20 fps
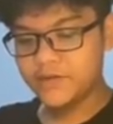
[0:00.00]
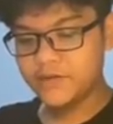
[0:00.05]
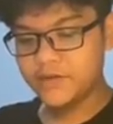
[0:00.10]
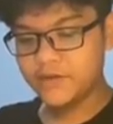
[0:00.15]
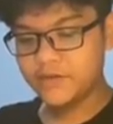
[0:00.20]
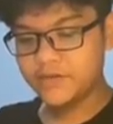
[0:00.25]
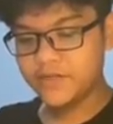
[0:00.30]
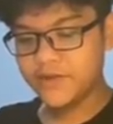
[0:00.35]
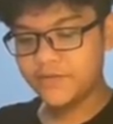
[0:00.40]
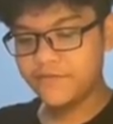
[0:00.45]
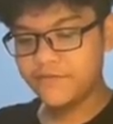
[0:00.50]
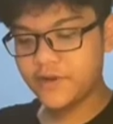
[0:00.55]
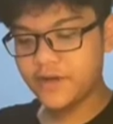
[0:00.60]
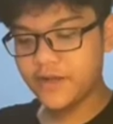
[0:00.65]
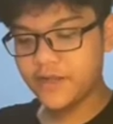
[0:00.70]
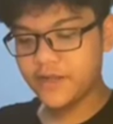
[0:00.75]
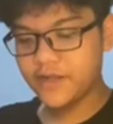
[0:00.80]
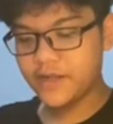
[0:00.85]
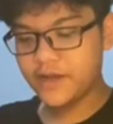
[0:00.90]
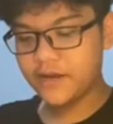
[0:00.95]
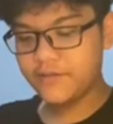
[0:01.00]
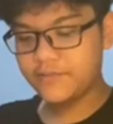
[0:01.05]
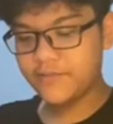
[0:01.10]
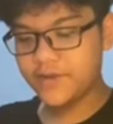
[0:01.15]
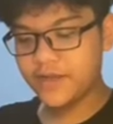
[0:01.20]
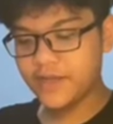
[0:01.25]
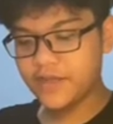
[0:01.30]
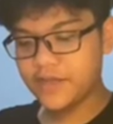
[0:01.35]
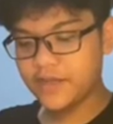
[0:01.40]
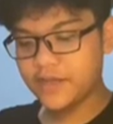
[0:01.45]
"You'll definitely come
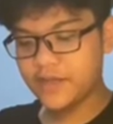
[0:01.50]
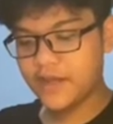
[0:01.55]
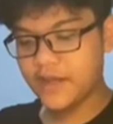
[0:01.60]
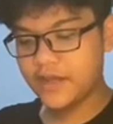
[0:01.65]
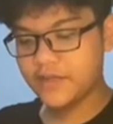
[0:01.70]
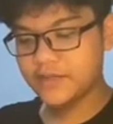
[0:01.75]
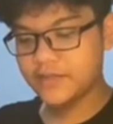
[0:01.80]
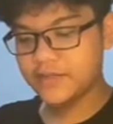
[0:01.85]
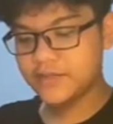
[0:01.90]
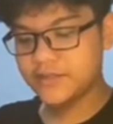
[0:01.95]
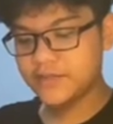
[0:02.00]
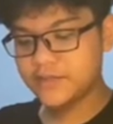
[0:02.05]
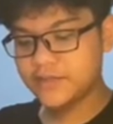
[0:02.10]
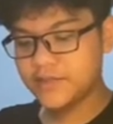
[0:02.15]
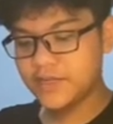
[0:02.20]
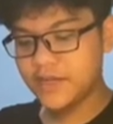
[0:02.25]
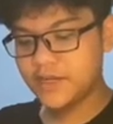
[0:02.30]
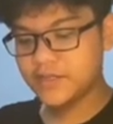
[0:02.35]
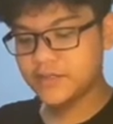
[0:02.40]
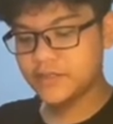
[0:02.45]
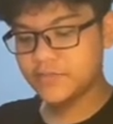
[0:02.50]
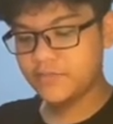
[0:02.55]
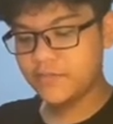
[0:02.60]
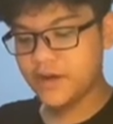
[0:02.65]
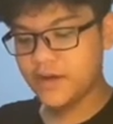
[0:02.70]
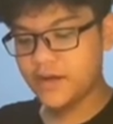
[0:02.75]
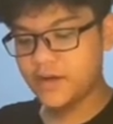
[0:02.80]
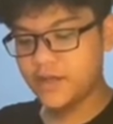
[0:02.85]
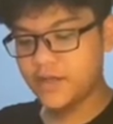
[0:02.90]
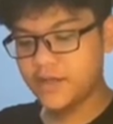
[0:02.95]
in," she said,
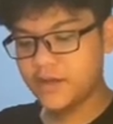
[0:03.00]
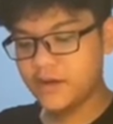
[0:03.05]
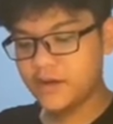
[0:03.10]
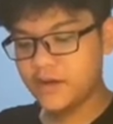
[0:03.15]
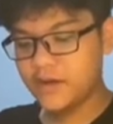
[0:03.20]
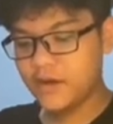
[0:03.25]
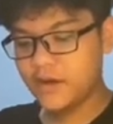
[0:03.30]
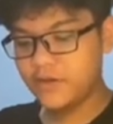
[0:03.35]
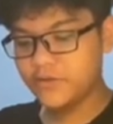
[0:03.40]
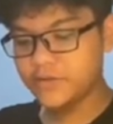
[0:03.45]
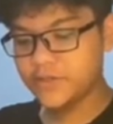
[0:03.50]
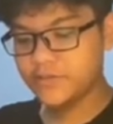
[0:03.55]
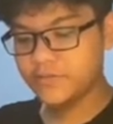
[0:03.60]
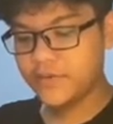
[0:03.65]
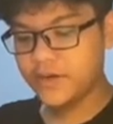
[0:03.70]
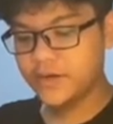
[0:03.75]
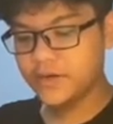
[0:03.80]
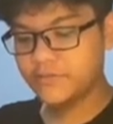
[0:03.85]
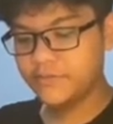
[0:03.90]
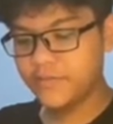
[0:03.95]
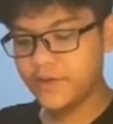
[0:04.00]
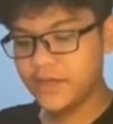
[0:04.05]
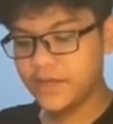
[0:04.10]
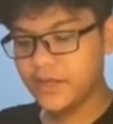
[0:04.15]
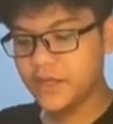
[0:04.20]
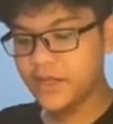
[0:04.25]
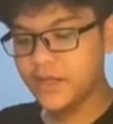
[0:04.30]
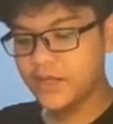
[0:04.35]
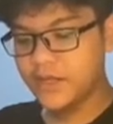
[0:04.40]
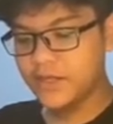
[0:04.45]
smiling her old smile at
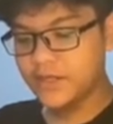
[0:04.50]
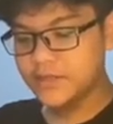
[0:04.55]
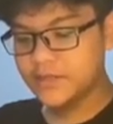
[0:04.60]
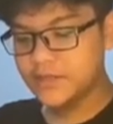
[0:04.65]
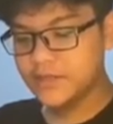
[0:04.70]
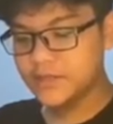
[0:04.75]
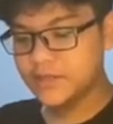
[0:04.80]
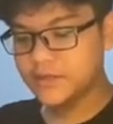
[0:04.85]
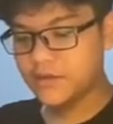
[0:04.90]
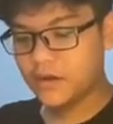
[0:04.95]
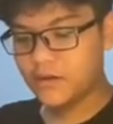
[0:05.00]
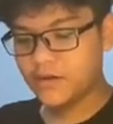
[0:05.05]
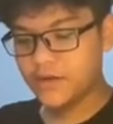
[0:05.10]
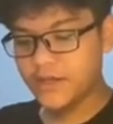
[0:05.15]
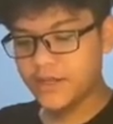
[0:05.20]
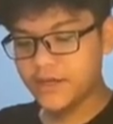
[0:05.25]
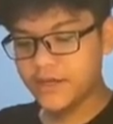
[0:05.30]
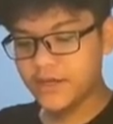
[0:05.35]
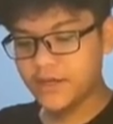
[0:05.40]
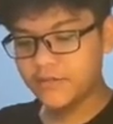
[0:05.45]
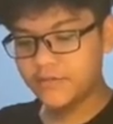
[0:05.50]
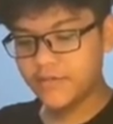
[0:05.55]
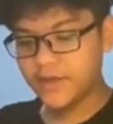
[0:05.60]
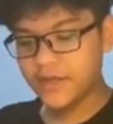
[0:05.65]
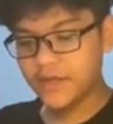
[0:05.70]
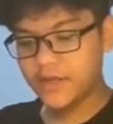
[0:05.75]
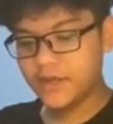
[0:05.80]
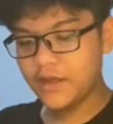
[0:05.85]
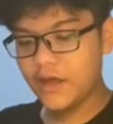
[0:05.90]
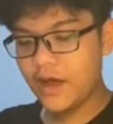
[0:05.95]
me. They start leading
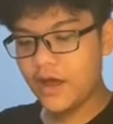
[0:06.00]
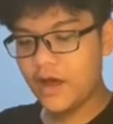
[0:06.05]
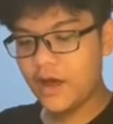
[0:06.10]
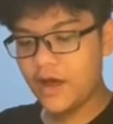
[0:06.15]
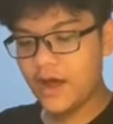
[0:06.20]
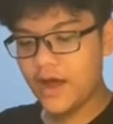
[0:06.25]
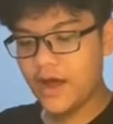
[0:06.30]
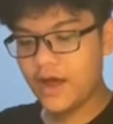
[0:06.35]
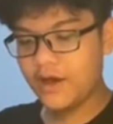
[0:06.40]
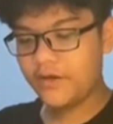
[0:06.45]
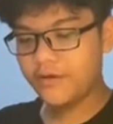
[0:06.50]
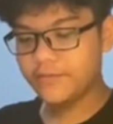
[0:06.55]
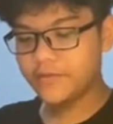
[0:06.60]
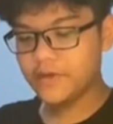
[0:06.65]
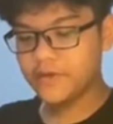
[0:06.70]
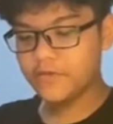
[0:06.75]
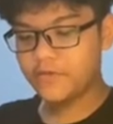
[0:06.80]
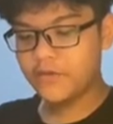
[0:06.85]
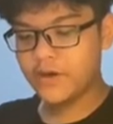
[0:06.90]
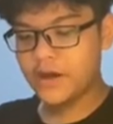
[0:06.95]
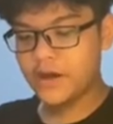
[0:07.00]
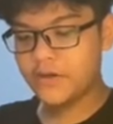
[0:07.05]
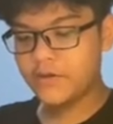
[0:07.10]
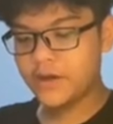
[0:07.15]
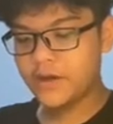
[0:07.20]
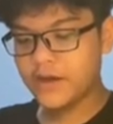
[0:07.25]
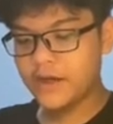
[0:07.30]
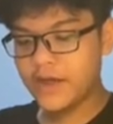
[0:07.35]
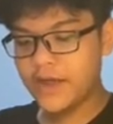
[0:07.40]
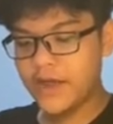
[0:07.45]
me out of the crowd,
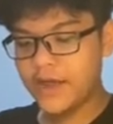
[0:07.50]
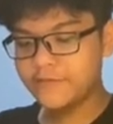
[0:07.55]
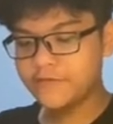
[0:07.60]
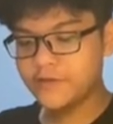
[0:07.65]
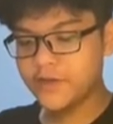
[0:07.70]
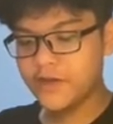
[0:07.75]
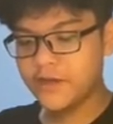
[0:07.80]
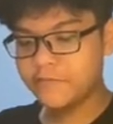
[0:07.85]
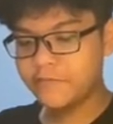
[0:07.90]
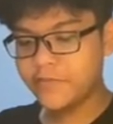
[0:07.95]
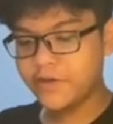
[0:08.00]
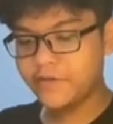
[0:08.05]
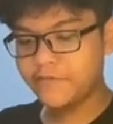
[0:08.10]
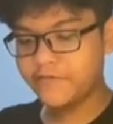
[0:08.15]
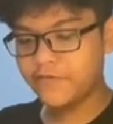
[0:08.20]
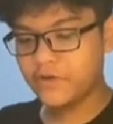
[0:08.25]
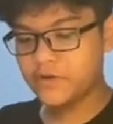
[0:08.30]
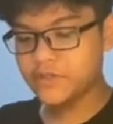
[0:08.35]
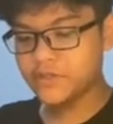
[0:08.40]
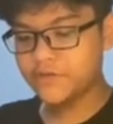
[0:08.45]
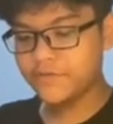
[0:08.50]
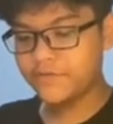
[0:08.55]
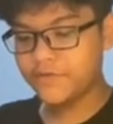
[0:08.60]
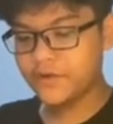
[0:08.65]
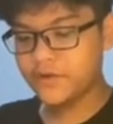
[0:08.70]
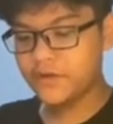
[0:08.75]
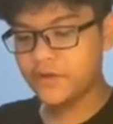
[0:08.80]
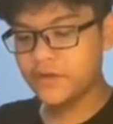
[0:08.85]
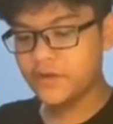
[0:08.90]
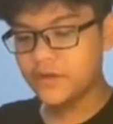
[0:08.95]
and I have to admit, for
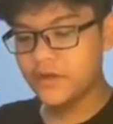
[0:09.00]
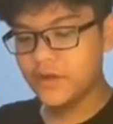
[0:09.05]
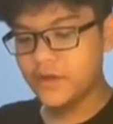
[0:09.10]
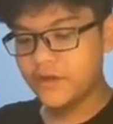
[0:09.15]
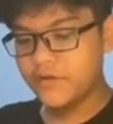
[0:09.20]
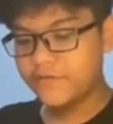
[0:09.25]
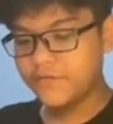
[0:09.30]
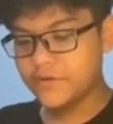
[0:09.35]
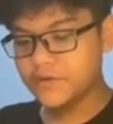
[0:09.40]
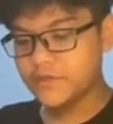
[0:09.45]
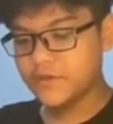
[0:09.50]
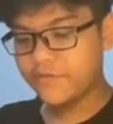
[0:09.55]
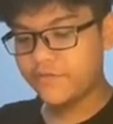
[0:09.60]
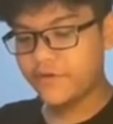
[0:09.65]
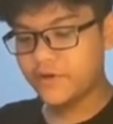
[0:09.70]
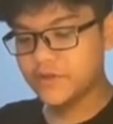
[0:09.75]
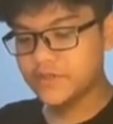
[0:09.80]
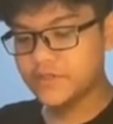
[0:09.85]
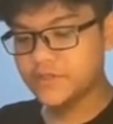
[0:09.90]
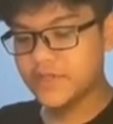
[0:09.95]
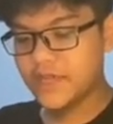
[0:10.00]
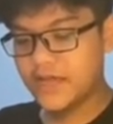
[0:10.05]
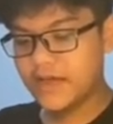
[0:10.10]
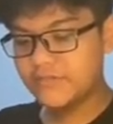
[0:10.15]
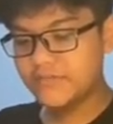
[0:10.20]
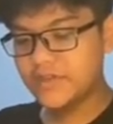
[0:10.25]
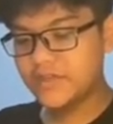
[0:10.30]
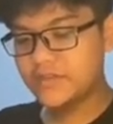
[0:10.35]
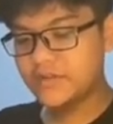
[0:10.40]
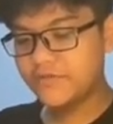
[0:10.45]
the first
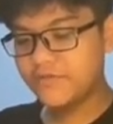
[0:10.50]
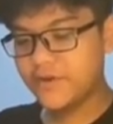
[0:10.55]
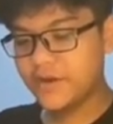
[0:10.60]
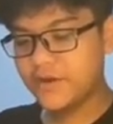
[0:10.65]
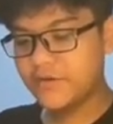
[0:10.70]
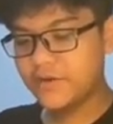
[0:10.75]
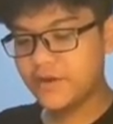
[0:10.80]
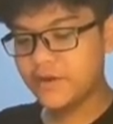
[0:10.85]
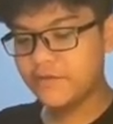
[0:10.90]
time in a very,